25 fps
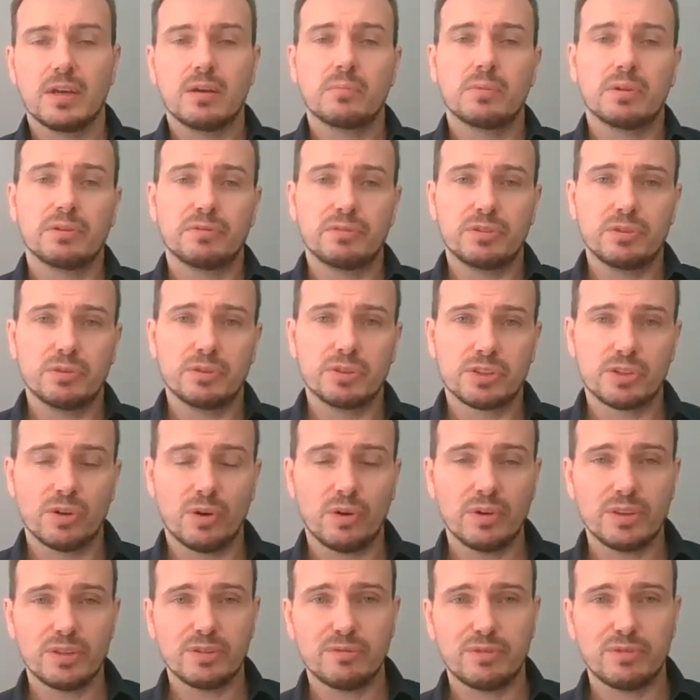If you
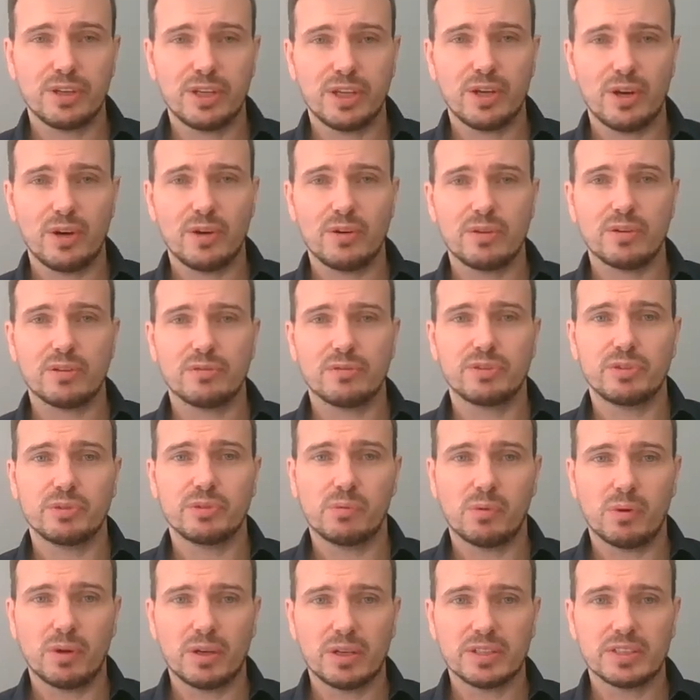enjoyed the video, if you
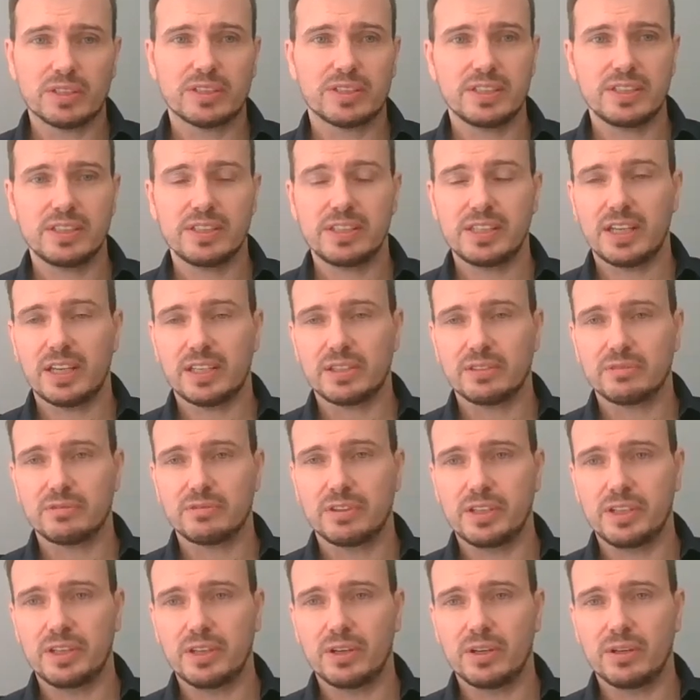want to see the other
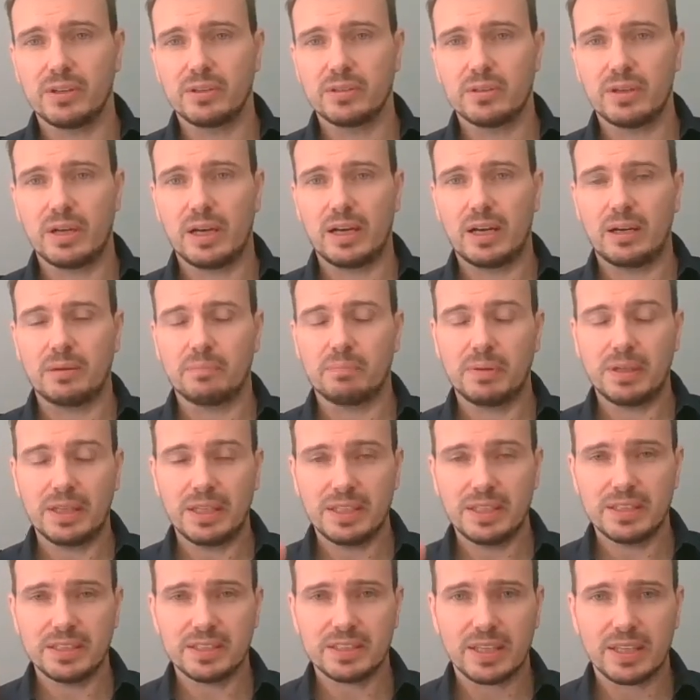video,
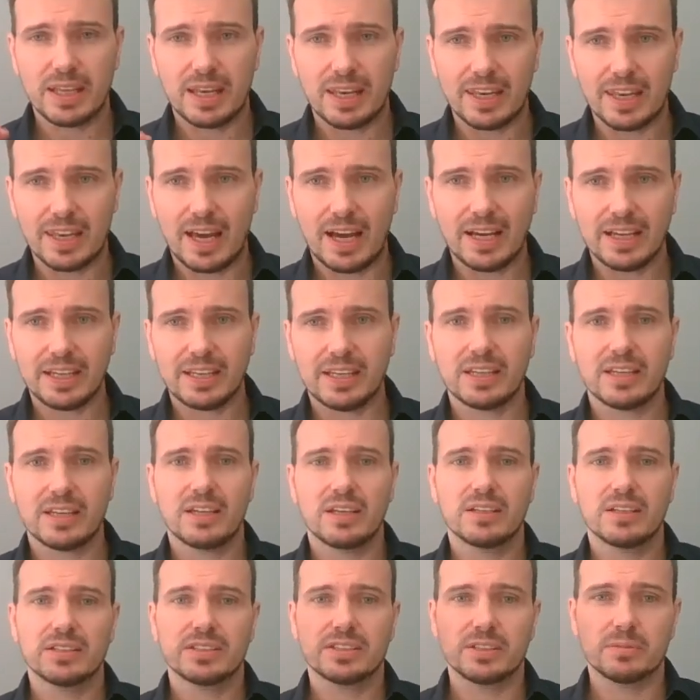please like,
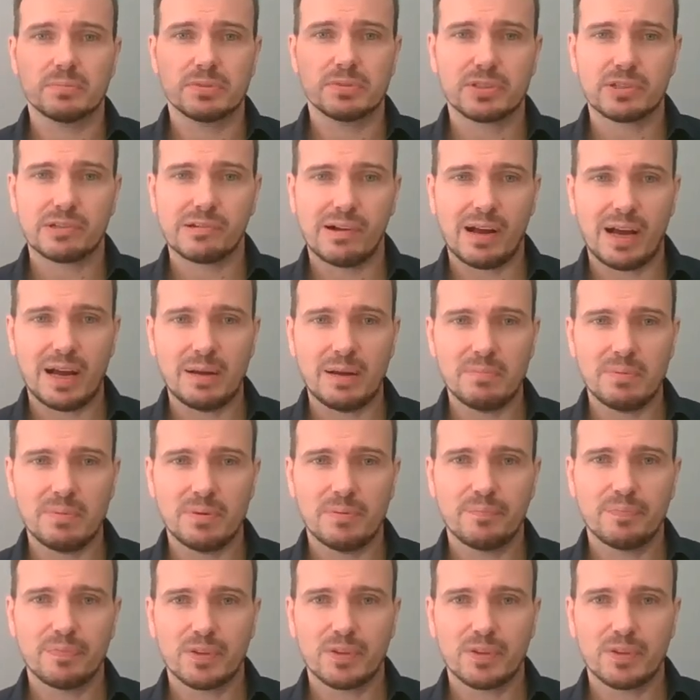subscribe,